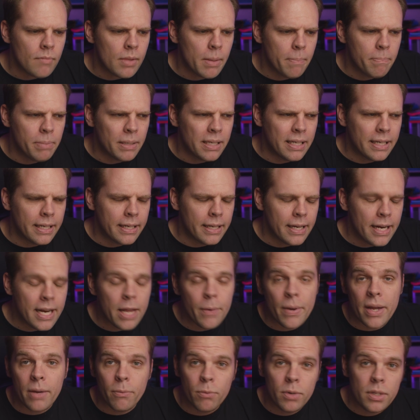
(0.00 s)
But
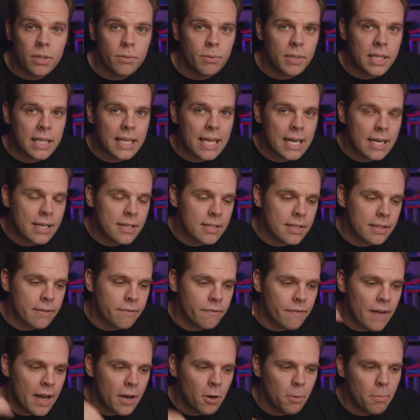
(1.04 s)
anyway, when we get into the
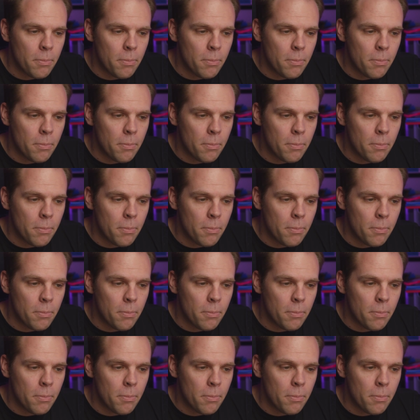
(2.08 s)
final